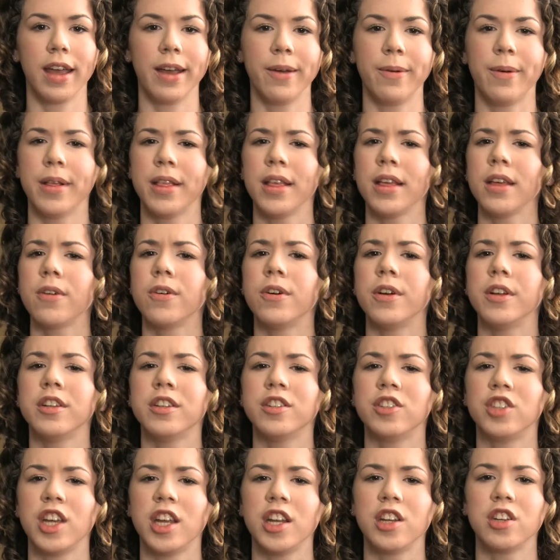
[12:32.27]
It wasn't going
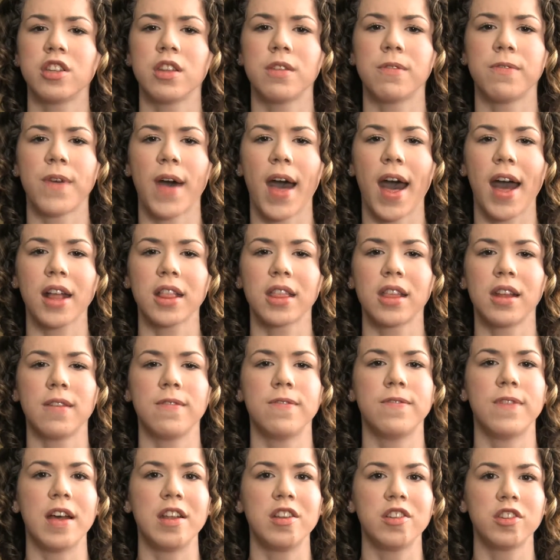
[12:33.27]
to change the fact that
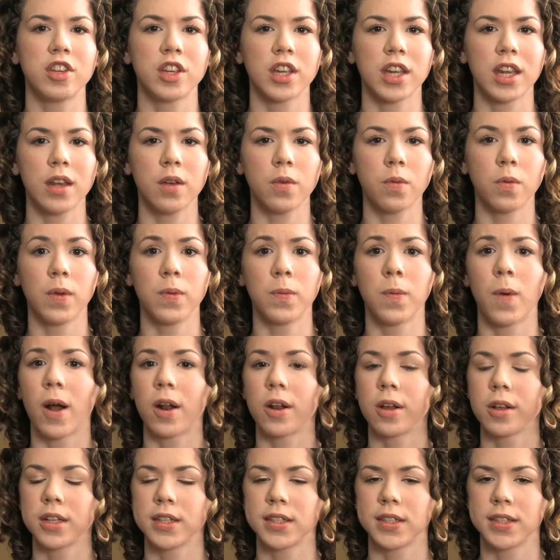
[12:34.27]
eventually, when
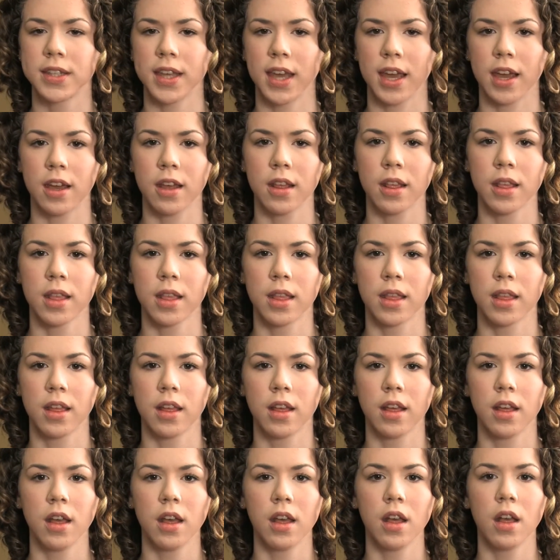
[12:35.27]
water is scarce,
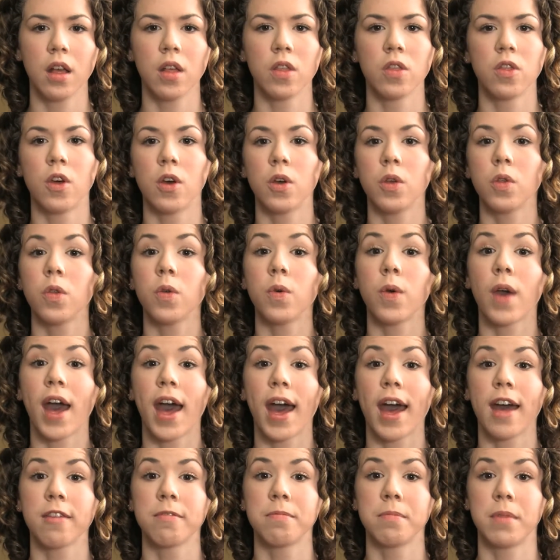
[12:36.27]
those who
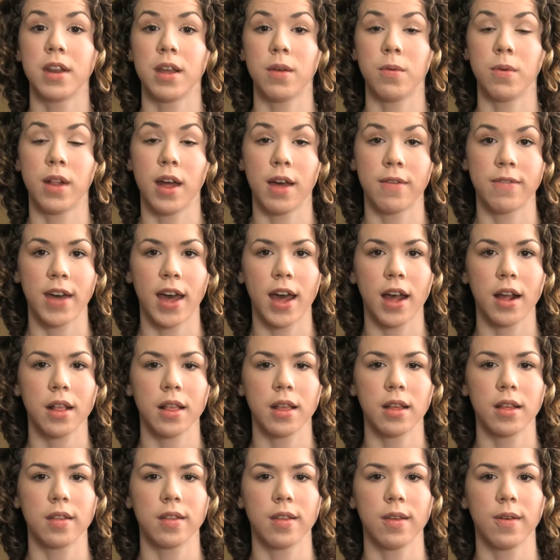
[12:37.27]
have money will have
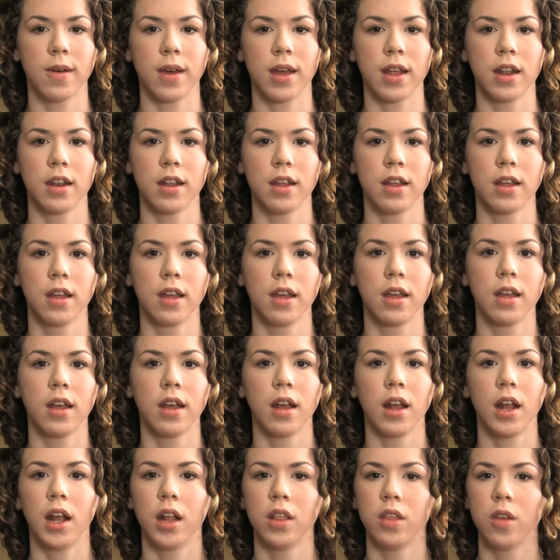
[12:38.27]
access to it,
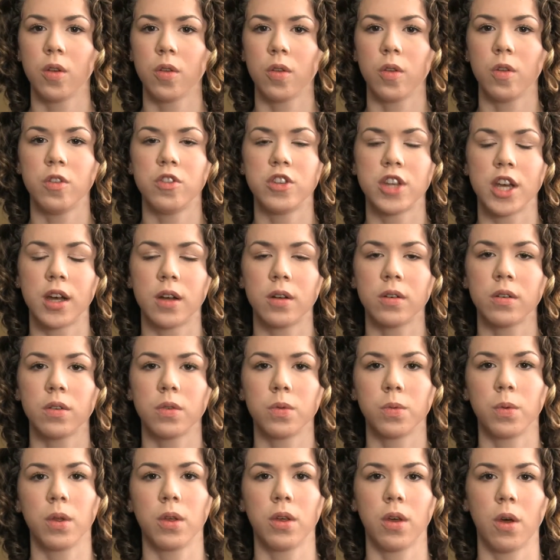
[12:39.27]
and those who don't
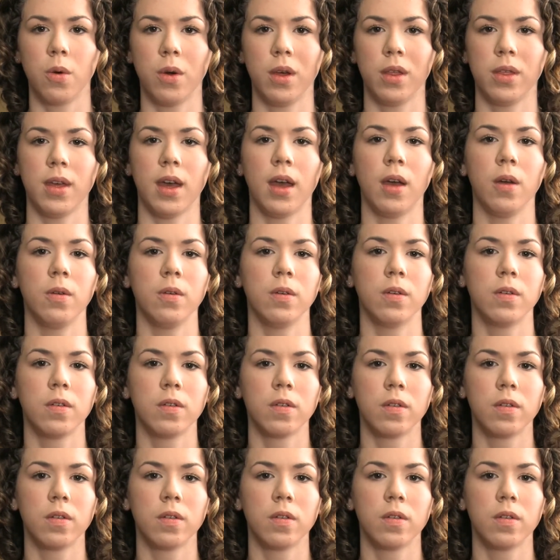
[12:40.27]
will go without.